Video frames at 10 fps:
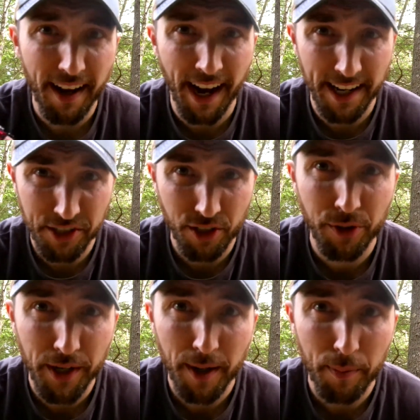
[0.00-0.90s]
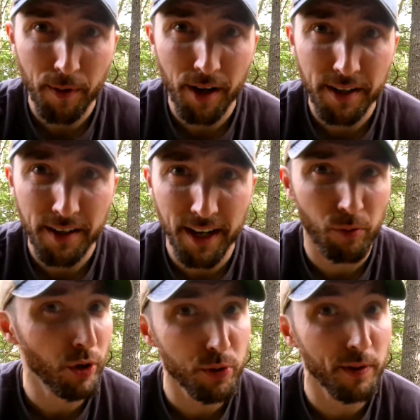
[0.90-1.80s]
I screwed up on
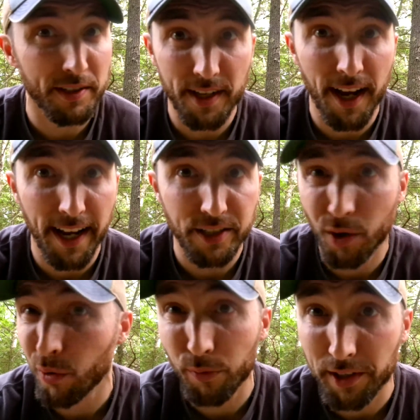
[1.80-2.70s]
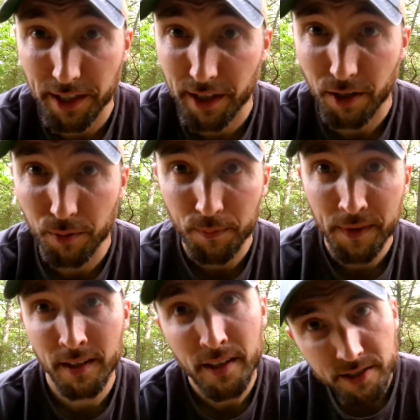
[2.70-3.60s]
and which ones I don't really know.
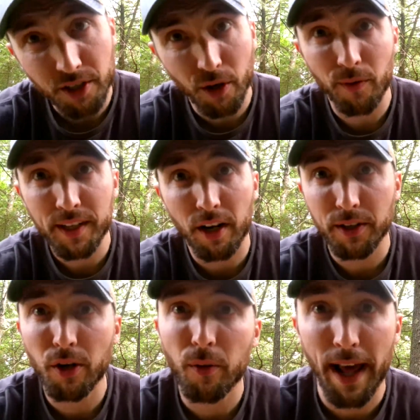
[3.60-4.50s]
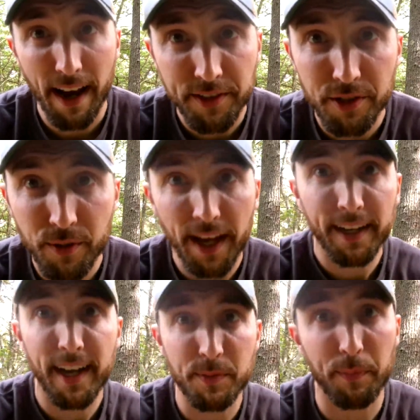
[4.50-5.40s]
So, you don't have to do that,
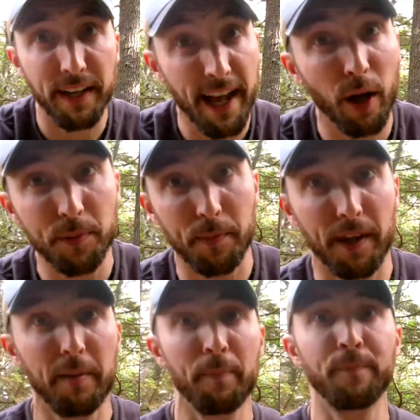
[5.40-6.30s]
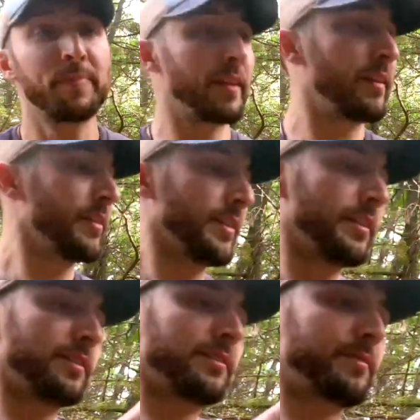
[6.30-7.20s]
guys, but it helps me.
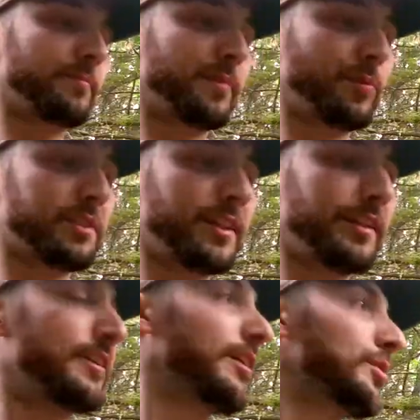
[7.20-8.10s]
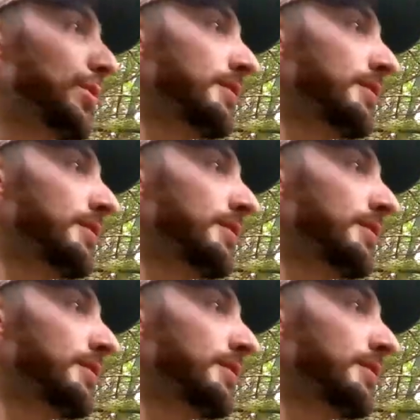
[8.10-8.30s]
We'll send another one.